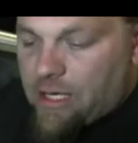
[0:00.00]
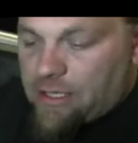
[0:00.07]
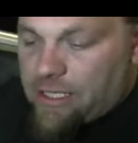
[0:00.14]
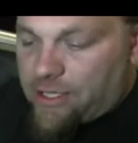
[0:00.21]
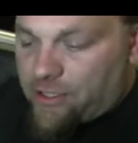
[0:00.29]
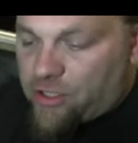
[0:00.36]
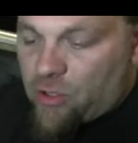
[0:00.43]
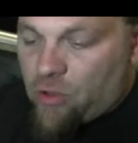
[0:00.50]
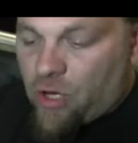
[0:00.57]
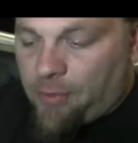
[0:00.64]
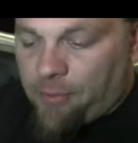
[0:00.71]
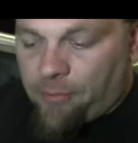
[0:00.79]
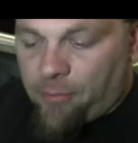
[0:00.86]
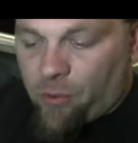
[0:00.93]
Now the 2
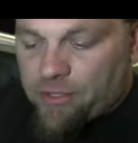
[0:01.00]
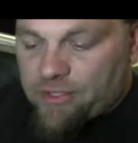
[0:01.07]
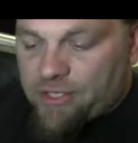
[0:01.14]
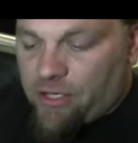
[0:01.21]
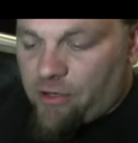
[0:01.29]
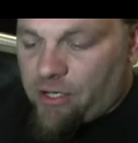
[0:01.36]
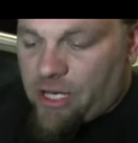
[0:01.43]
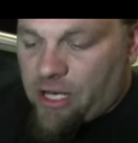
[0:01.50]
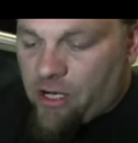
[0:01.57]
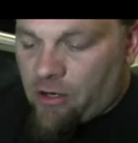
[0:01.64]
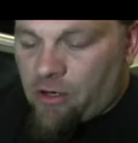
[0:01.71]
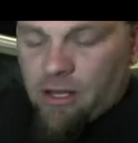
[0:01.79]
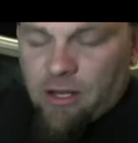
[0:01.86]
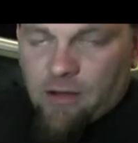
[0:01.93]
upper ports here and
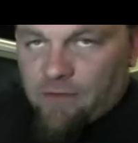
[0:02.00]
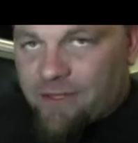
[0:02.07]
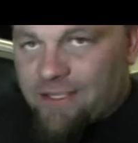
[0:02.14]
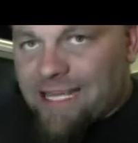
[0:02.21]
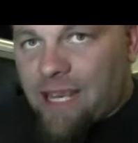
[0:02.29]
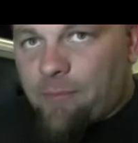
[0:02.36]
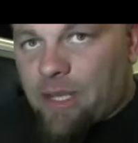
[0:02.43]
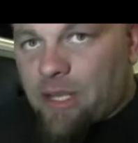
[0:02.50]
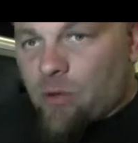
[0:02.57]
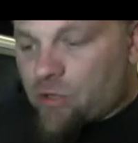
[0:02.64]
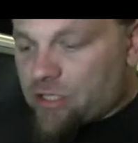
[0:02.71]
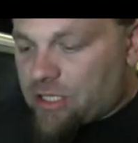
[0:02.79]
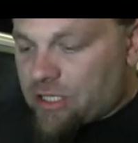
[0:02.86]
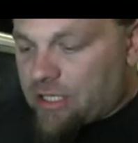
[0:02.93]
here, for the time being,
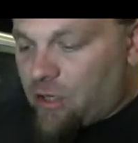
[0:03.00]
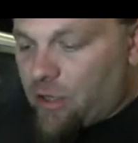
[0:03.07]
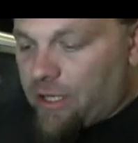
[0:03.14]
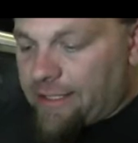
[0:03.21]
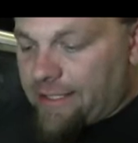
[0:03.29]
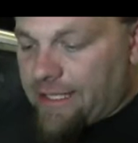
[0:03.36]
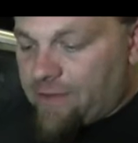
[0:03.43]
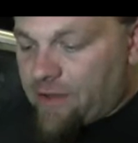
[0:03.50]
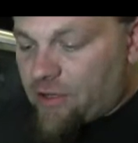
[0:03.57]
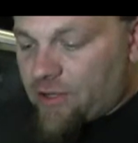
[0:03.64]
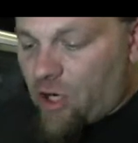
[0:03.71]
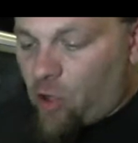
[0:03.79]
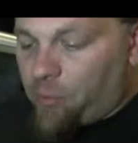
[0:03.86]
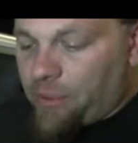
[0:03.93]
we're just going to go ahead and leave
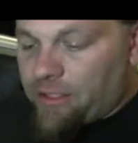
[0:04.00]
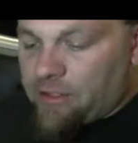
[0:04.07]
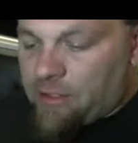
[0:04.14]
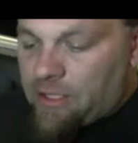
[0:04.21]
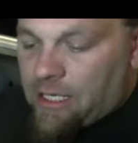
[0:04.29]
those open.